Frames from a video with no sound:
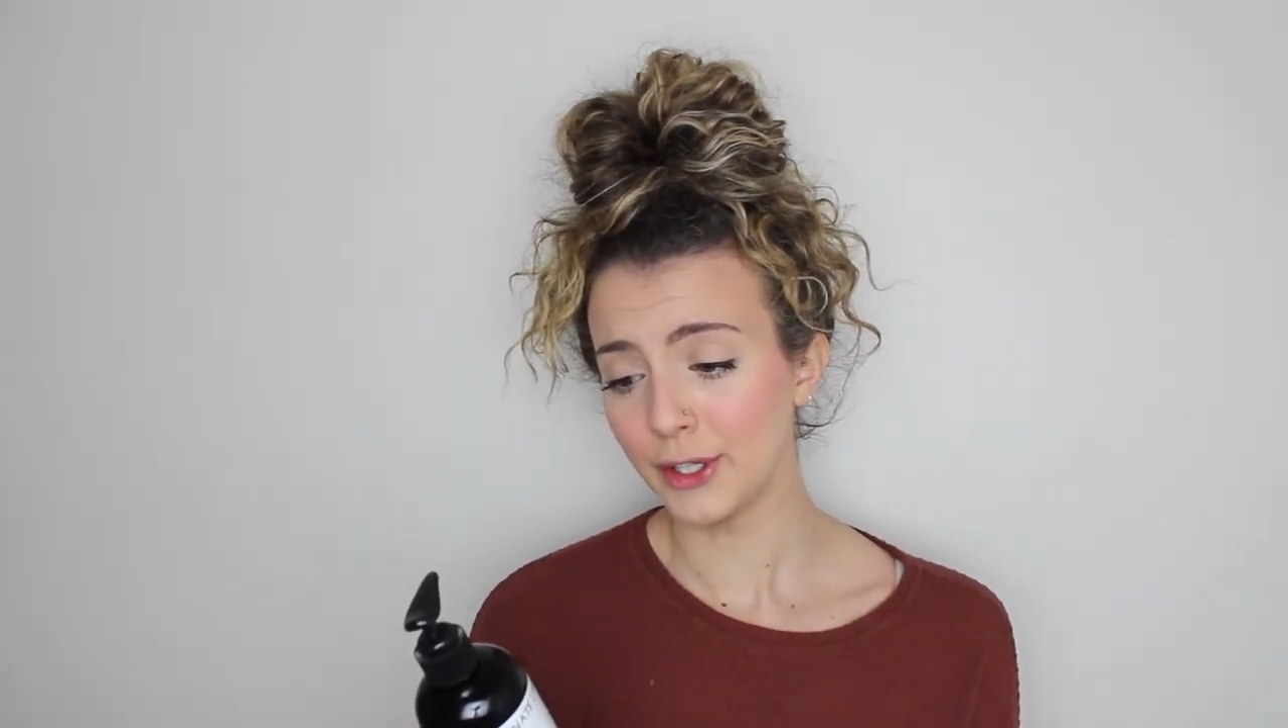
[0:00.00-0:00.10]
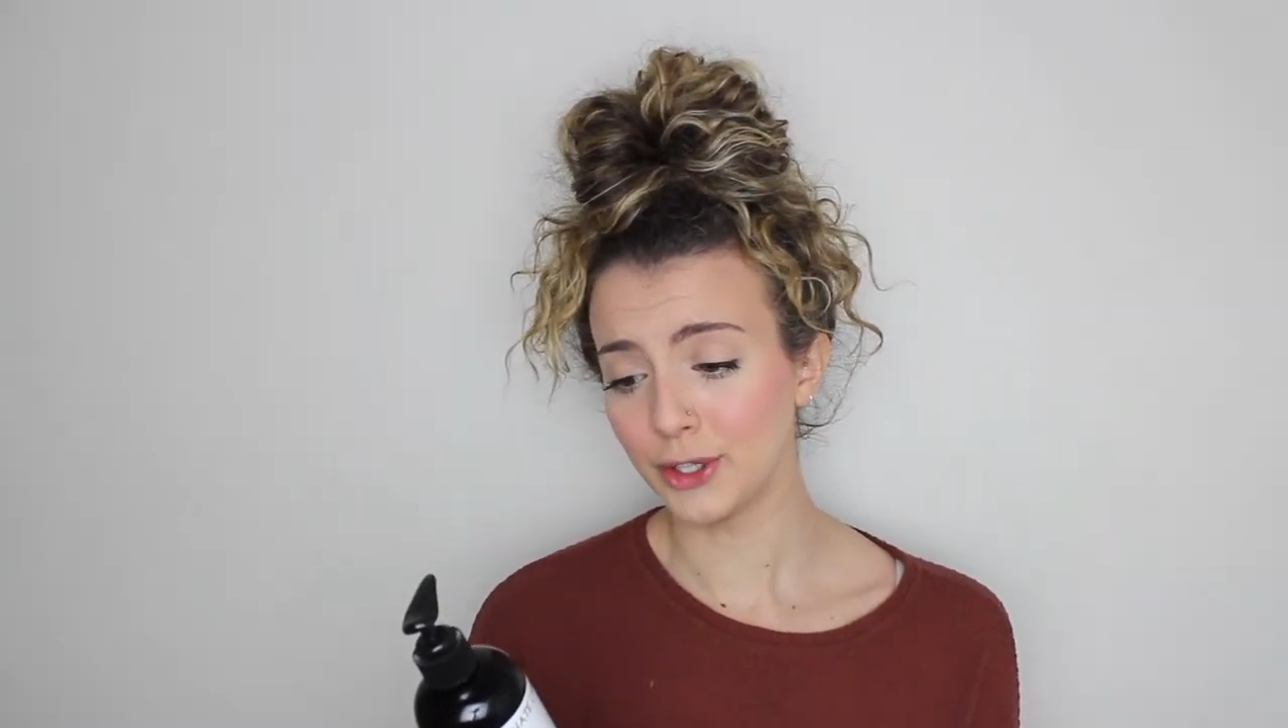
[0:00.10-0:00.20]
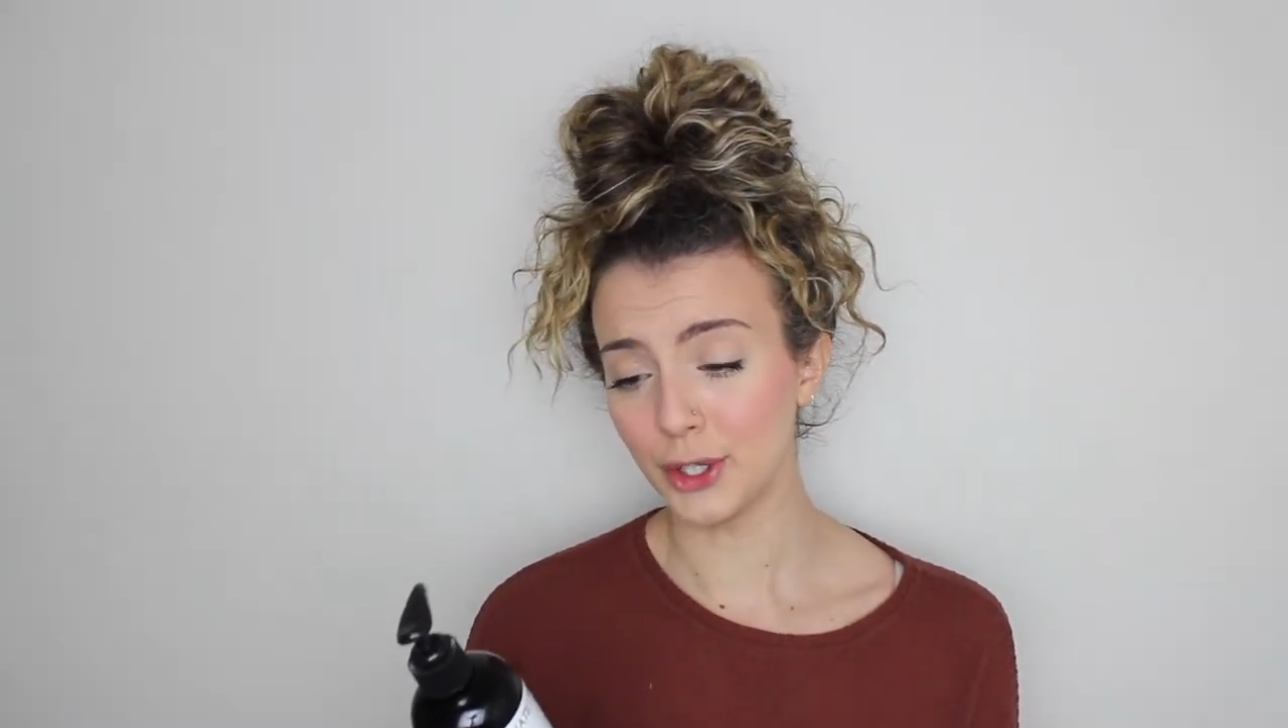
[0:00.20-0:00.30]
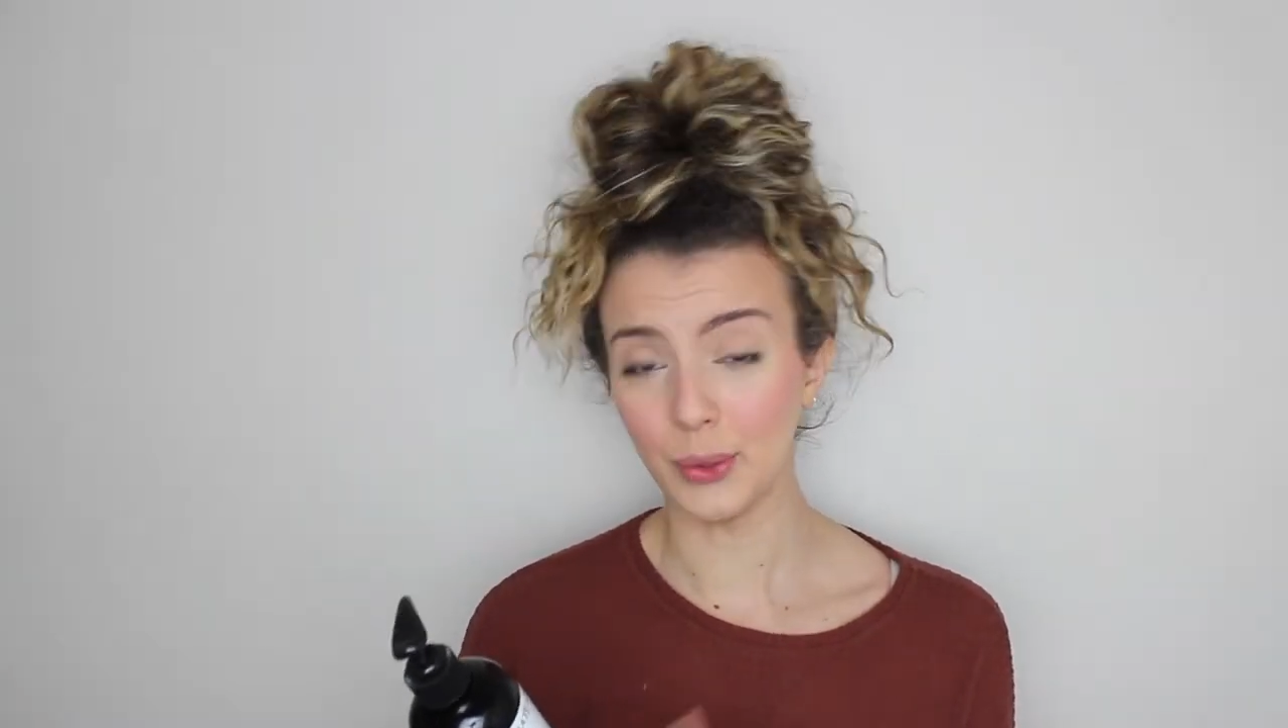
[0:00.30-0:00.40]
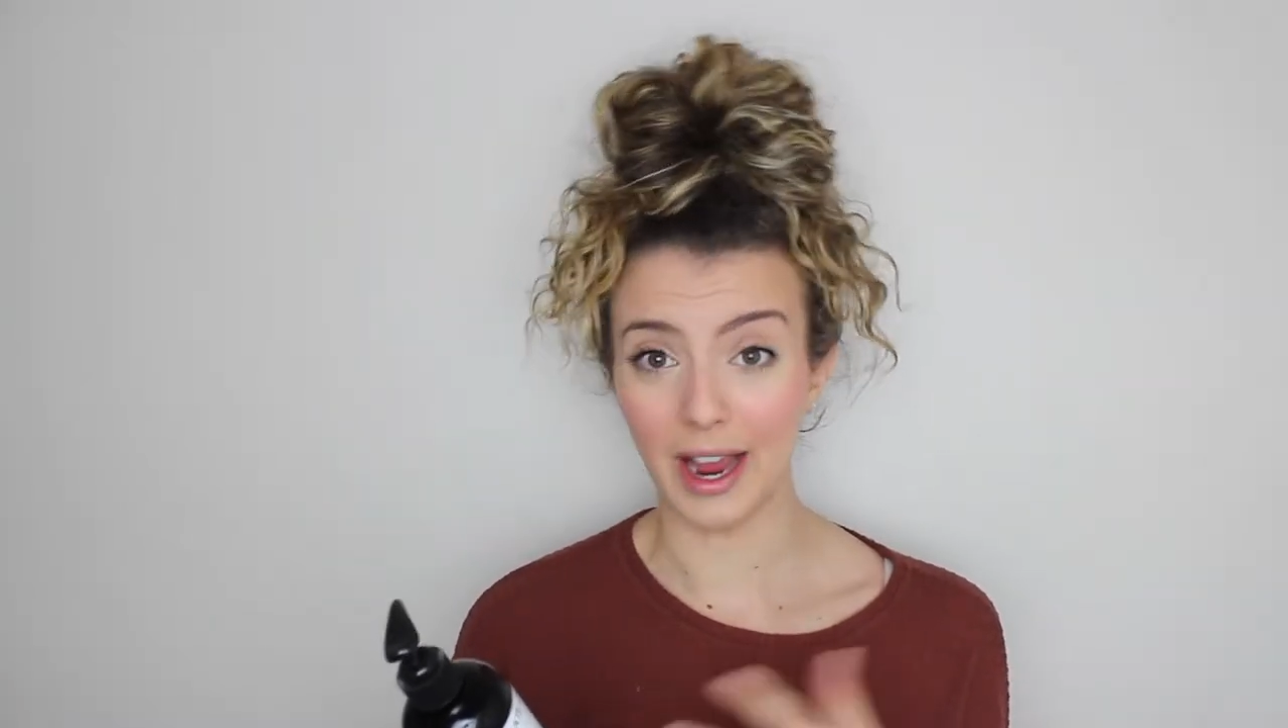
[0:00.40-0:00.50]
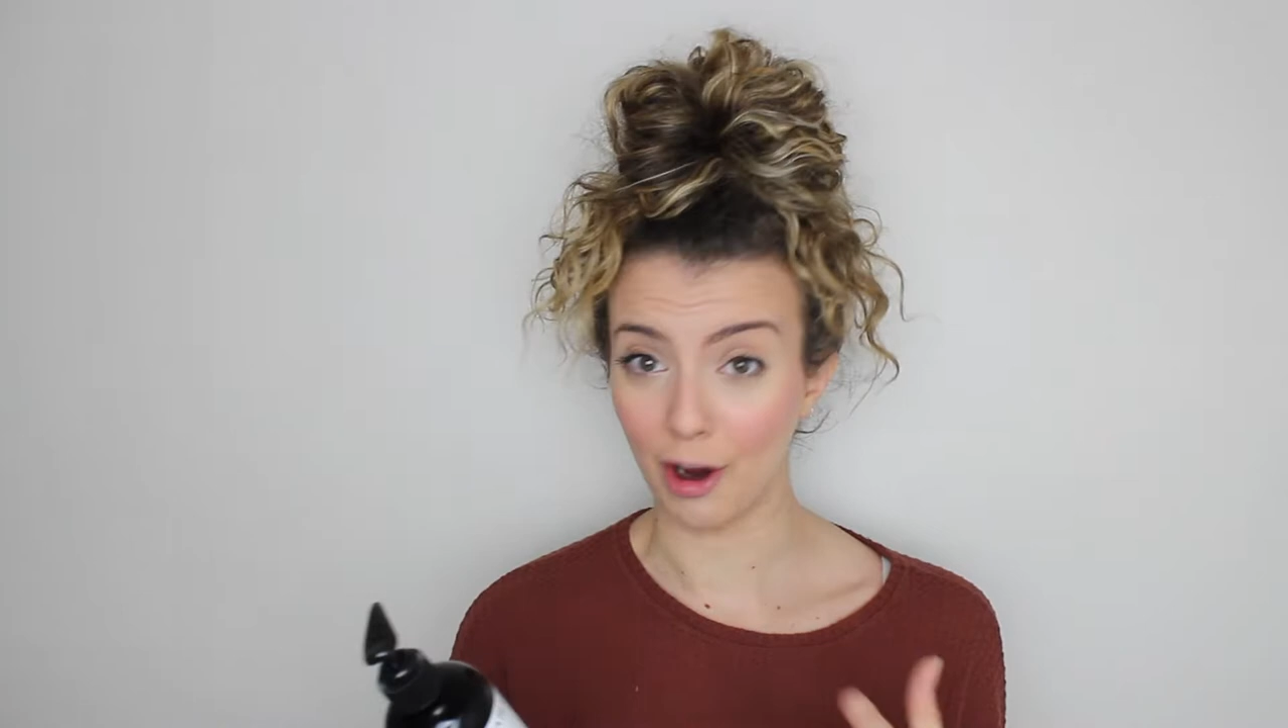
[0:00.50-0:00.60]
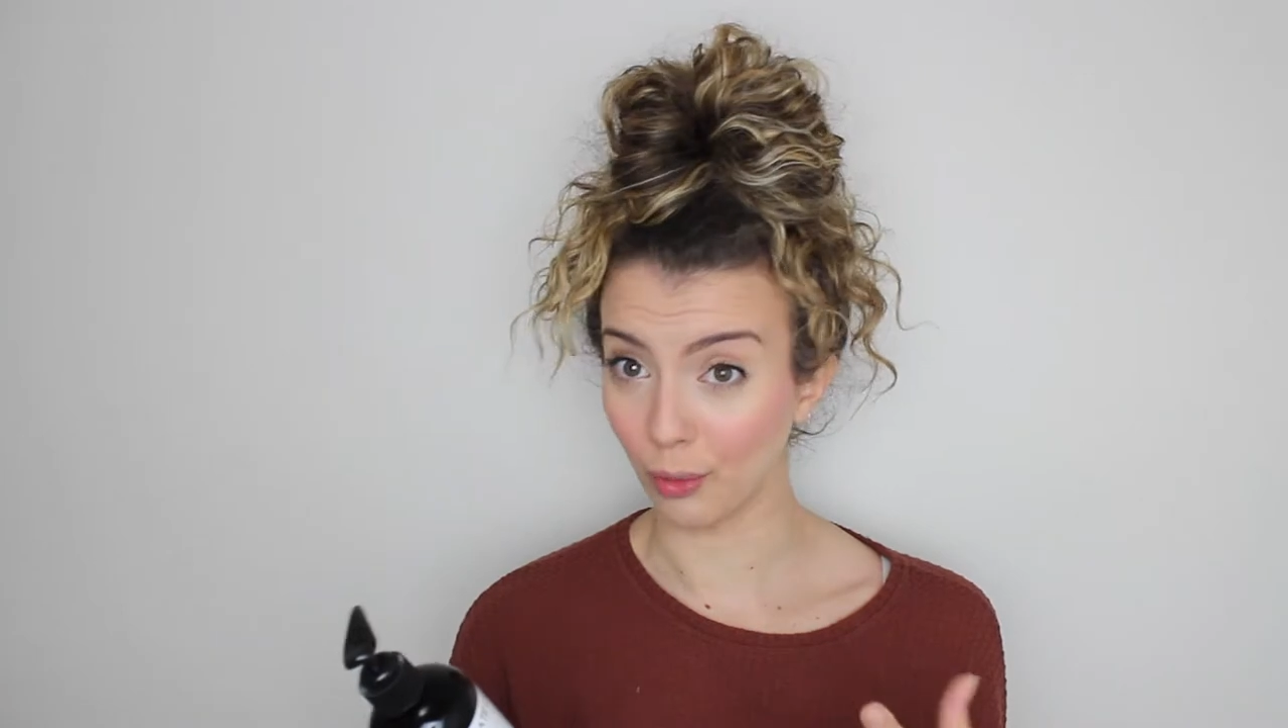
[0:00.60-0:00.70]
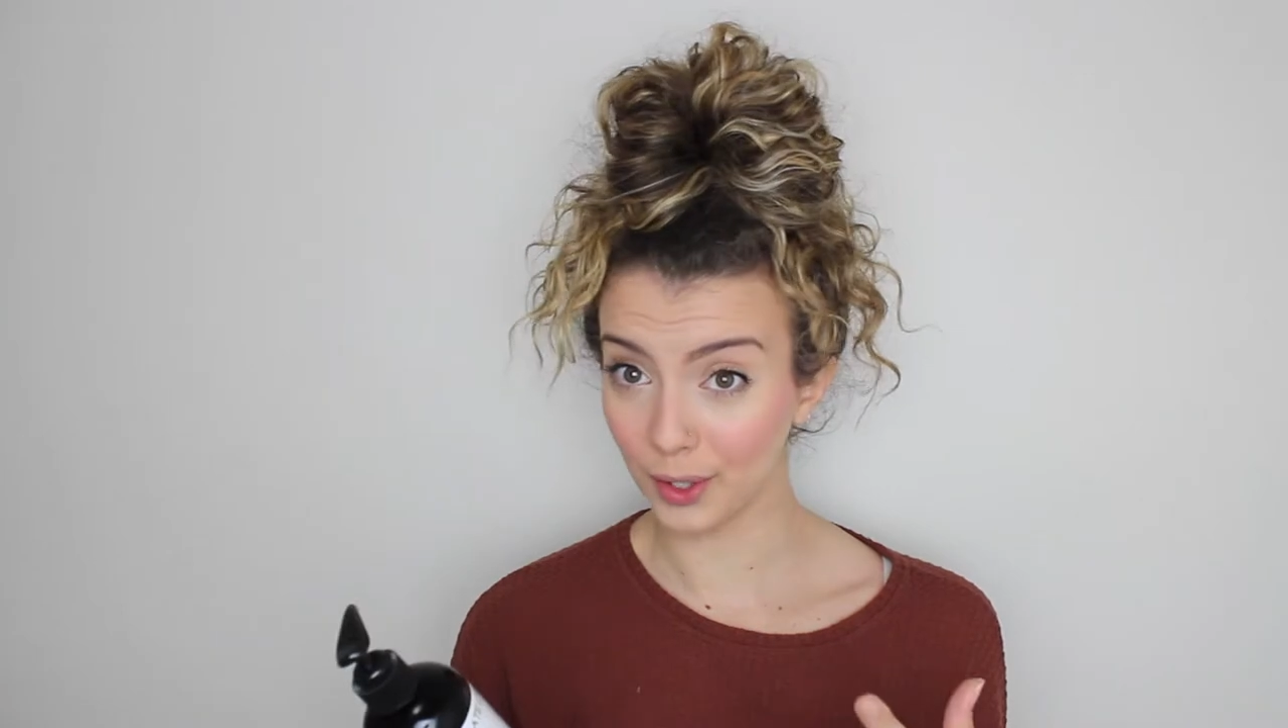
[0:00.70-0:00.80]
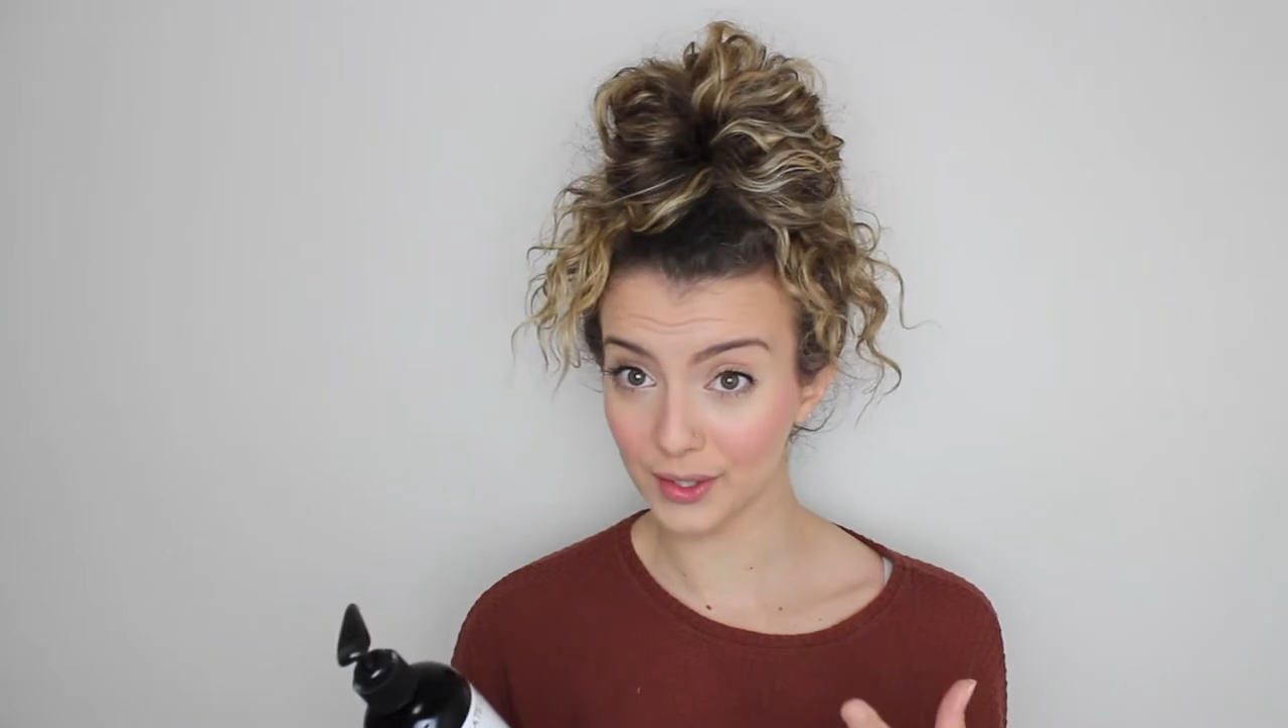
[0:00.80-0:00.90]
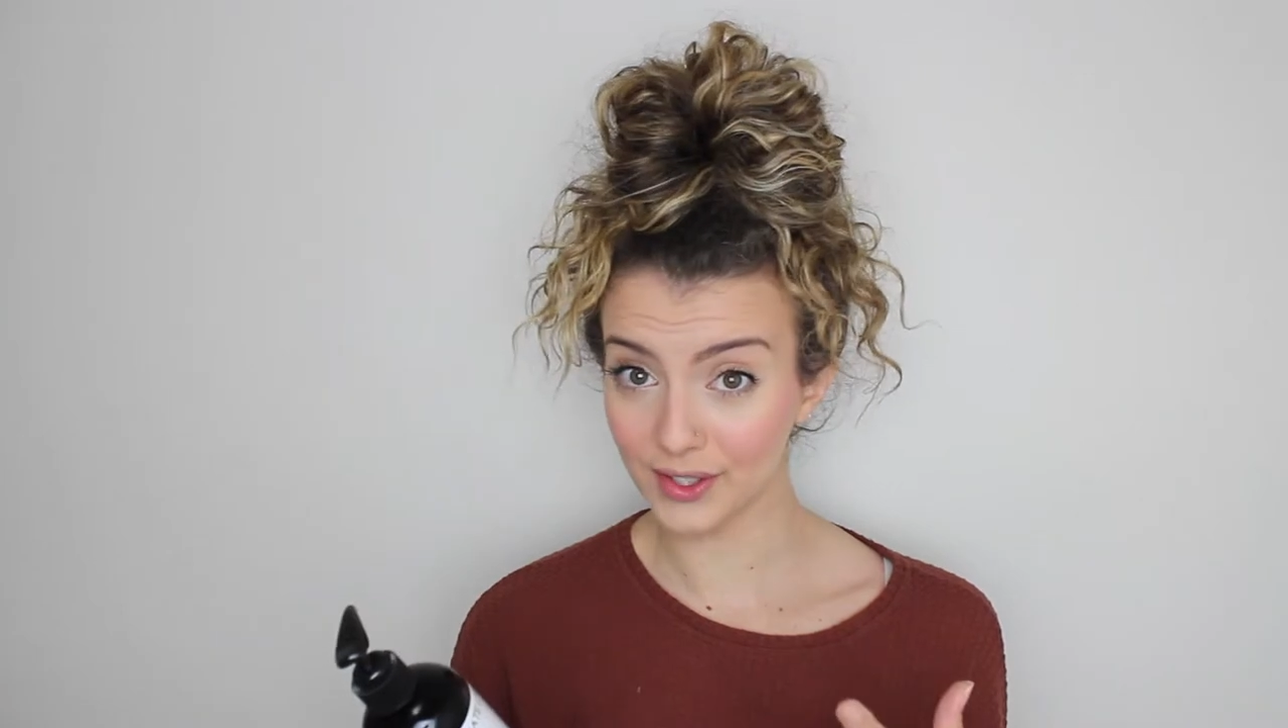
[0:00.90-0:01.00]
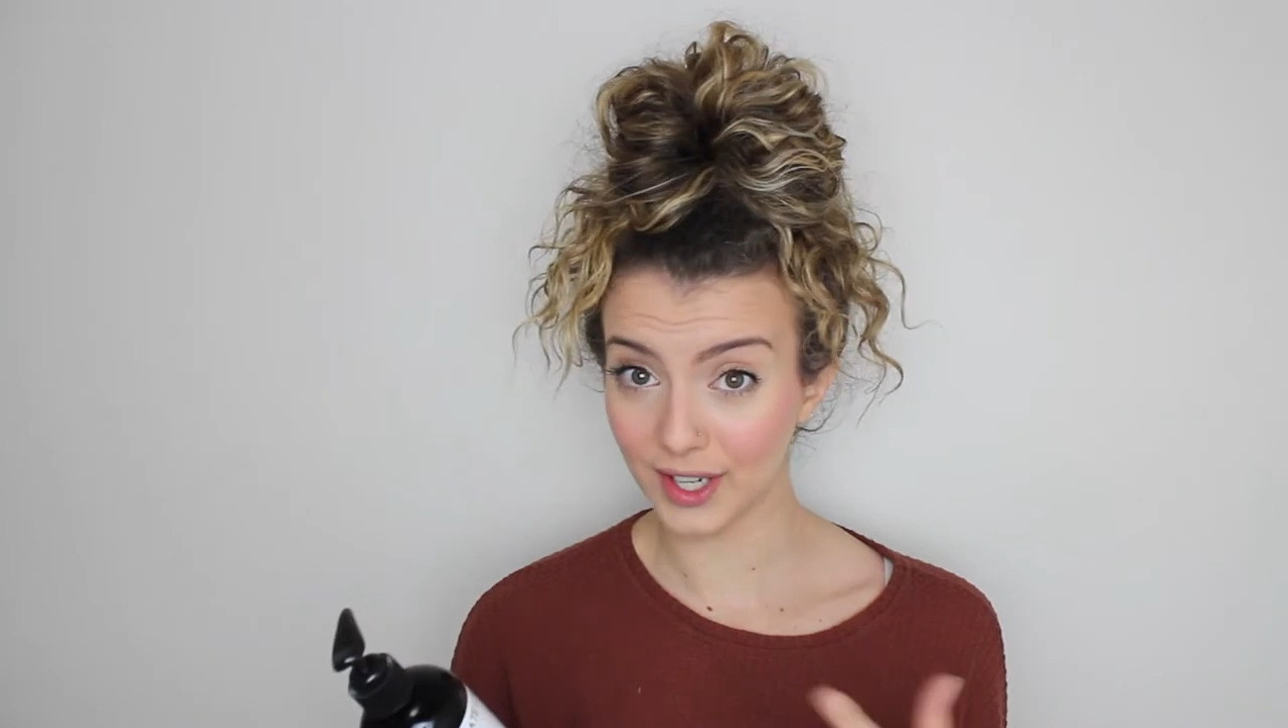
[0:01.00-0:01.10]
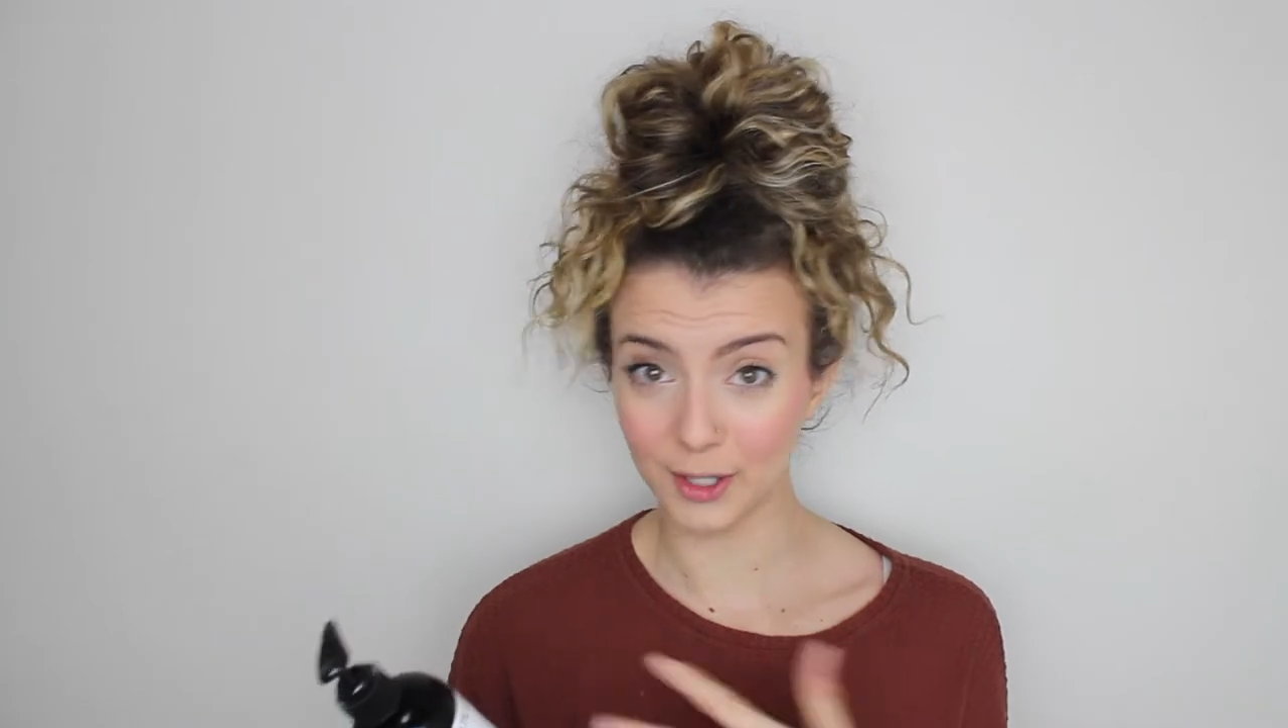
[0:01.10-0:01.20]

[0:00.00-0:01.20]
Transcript: two hours